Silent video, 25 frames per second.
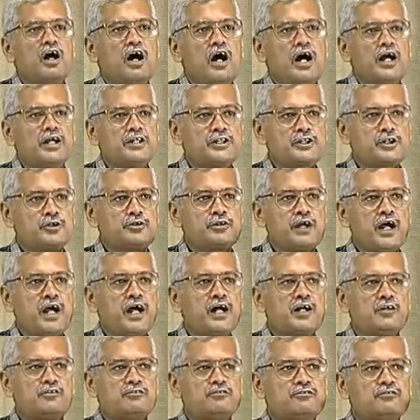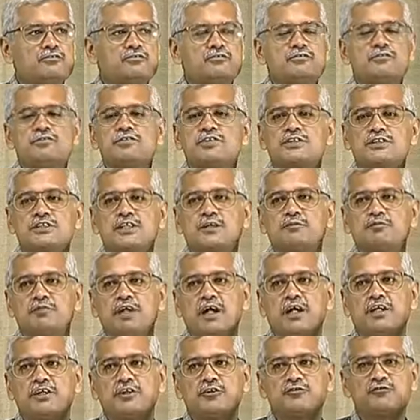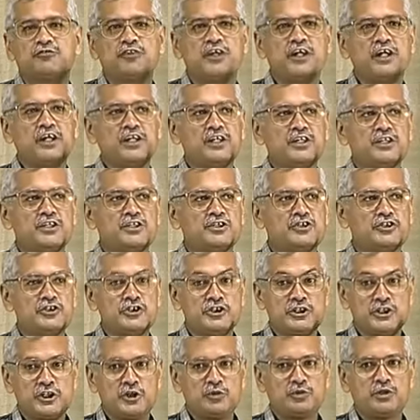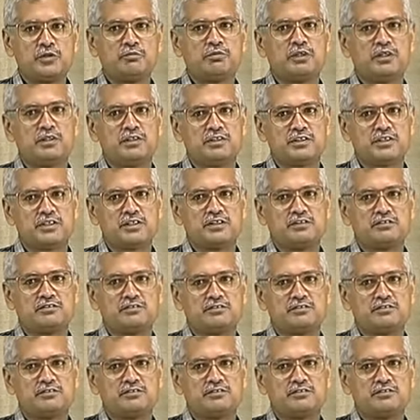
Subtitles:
I should have some kind of a tunability.